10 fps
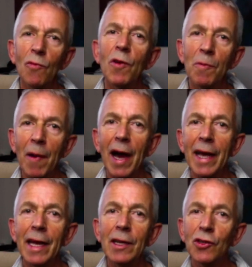with
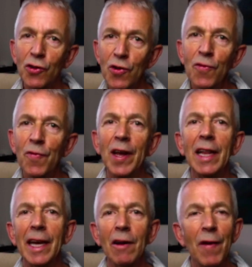my true
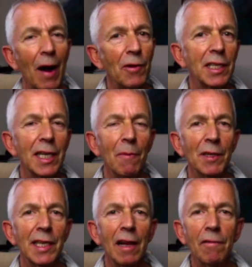feeling of how I see
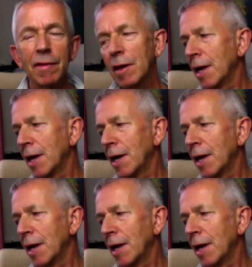myself.